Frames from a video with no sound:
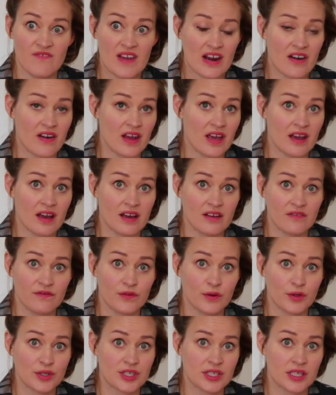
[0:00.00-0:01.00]
very
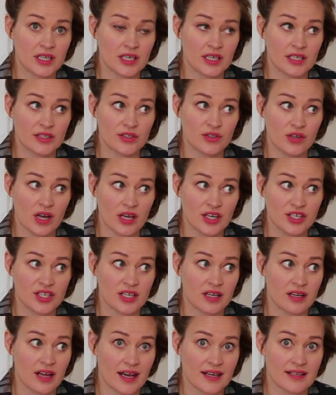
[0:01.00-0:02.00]
unfortunate
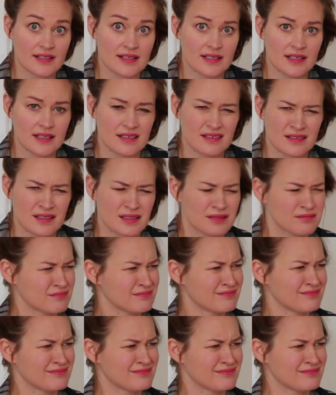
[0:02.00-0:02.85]
construction accident.